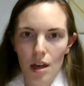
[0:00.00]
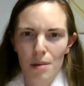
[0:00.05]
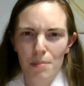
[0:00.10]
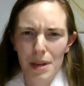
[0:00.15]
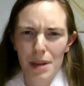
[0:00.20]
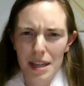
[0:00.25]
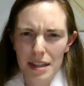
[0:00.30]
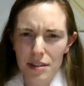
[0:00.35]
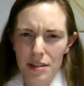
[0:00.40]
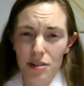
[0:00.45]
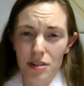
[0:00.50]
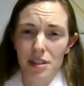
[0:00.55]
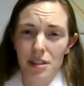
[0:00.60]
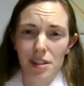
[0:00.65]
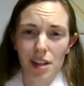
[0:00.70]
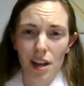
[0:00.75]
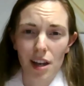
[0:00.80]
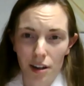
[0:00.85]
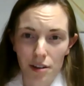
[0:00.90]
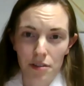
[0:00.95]
Peter is
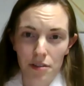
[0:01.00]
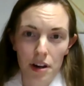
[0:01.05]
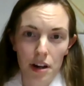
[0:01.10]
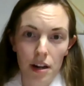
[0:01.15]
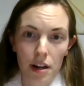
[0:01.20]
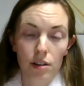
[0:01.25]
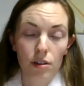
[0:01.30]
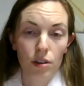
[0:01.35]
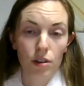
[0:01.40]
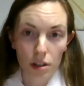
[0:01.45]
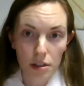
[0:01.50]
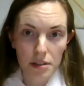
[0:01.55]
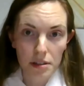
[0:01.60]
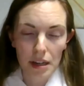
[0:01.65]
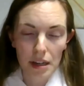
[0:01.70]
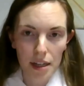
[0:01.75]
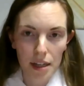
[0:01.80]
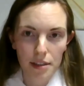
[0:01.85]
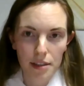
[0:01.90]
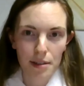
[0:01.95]
hungry, and God
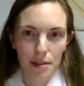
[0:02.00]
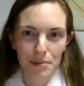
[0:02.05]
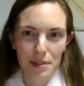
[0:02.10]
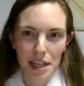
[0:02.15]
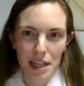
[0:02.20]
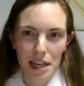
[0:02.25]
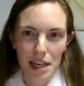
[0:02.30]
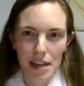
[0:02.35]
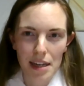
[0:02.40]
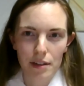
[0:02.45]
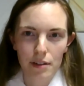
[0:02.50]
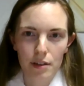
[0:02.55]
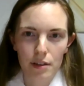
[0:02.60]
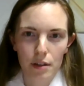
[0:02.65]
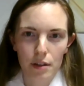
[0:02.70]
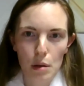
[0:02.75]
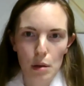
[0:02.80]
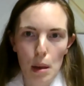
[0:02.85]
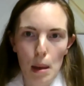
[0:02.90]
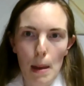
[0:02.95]
tells him to eat.
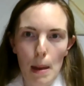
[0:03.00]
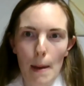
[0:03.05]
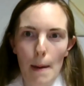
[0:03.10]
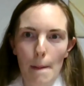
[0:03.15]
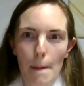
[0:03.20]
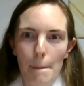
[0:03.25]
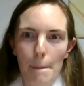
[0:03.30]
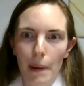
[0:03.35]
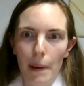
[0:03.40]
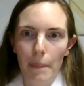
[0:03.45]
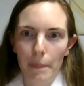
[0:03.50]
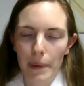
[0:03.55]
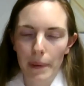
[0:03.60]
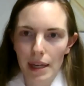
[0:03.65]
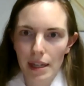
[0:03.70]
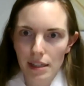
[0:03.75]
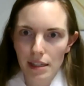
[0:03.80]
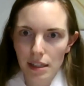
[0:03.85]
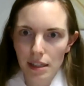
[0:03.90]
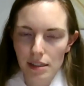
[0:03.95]
But
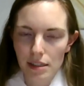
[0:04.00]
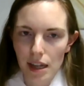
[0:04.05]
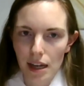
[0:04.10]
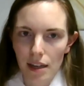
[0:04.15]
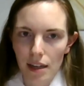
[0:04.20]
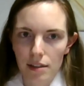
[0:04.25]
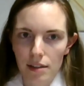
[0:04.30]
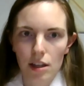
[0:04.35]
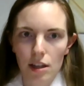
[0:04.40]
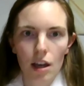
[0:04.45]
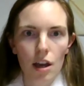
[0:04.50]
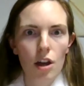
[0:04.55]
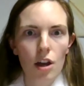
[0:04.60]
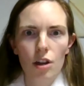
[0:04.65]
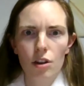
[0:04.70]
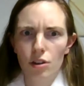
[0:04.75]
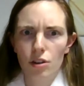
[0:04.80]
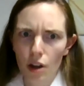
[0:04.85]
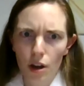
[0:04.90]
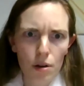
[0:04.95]
Peter says,
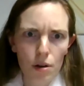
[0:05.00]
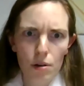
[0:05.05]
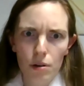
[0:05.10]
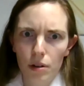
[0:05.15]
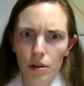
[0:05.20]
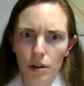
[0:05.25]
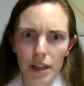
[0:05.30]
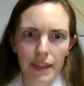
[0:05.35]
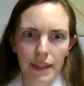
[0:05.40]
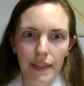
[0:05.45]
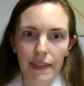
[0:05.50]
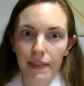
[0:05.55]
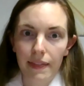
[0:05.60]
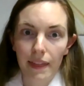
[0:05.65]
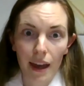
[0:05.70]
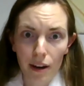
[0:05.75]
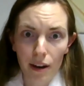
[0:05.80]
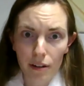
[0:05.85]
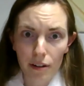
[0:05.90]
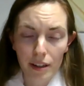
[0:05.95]
No, Lord,
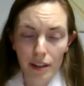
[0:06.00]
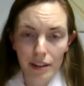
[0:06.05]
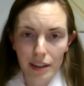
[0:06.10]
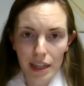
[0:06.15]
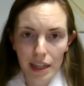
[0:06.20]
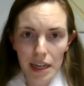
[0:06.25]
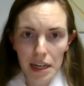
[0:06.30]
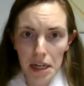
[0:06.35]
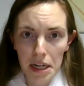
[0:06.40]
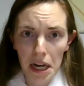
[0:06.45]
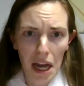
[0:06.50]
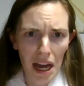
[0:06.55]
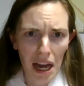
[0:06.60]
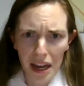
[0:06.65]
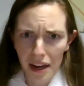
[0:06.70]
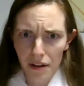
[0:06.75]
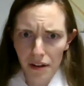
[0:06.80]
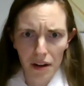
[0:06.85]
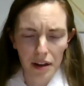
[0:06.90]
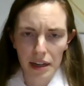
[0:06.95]
they are unclean.
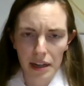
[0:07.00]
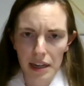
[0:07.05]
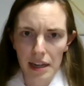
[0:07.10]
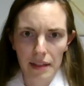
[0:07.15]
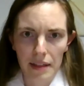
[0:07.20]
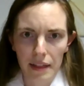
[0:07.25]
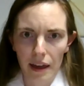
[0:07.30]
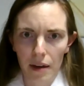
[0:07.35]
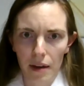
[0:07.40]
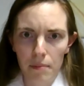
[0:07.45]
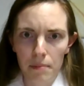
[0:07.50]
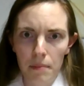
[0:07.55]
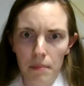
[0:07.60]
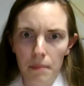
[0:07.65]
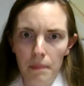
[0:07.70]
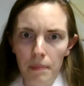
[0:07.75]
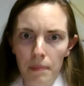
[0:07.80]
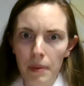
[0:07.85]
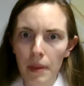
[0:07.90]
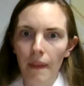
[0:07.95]
I can't eat them.
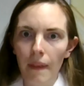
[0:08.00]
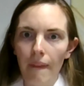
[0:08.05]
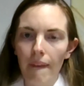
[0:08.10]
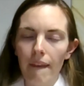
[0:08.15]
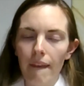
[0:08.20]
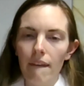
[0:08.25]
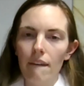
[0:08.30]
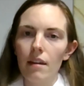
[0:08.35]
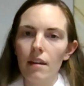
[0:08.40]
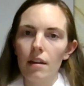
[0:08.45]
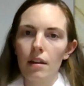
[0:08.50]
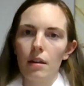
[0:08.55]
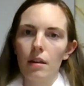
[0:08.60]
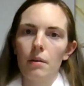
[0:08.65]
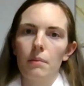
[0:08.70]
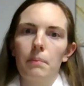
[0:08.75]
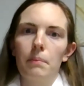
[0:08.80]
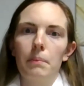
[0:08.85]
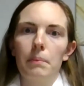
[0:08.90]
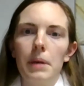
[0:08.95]

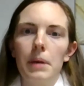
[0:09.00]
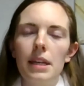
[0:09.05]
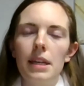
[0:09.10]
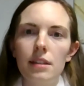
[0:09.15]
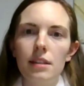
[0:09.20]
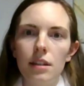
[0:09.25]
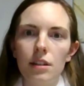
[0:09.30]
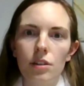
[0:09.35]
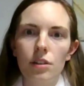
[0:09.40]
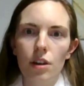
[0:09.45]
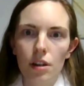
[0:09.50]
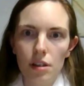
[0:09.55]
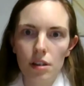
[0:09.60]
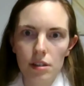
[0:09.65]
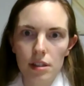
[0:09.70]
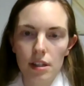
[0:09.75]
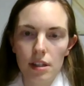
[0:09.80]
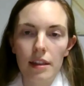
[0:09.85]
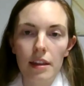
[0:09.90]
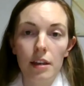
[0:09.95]
Peter
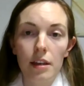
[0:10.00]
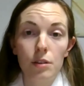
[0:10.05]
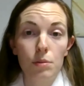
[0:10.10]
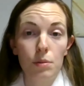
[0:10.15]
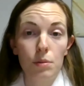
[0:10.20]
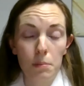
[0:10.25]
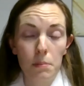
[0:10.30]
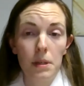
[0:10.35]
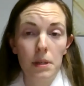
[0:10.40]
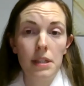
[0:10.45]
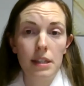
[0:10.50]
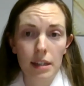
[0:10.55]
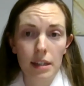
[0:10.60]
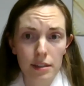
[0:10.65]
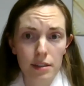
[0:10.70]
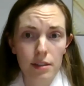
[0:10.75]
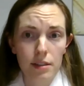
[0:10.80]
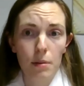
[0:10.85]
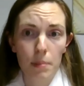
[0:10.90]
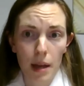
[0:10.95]
knows that this would be
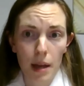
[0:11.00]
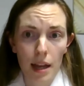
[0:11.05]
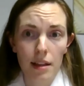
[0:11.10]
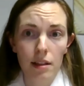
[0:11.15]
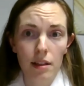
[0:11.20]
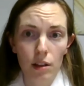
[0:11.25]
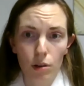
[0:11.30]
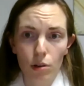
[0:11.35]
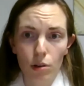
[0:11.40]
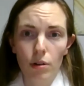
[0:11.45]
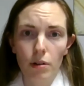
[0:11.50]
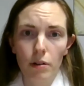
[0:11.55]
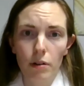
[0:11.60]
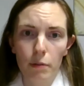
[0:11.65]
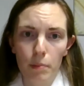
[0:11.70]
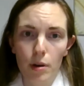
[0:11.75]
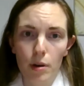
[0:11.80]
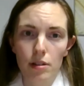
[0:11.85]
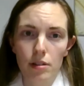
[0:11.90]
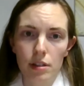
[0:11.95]
disobeying the law of
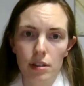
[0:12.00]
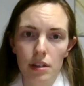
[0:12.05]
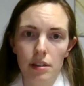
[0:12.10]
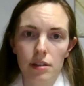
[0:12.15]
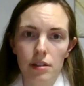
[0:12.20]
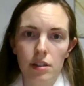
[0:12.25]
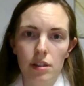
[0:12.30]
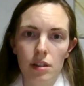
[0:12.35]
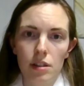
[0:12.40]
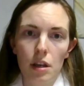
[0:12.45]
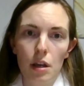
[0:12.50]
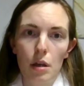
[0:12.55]
Moses.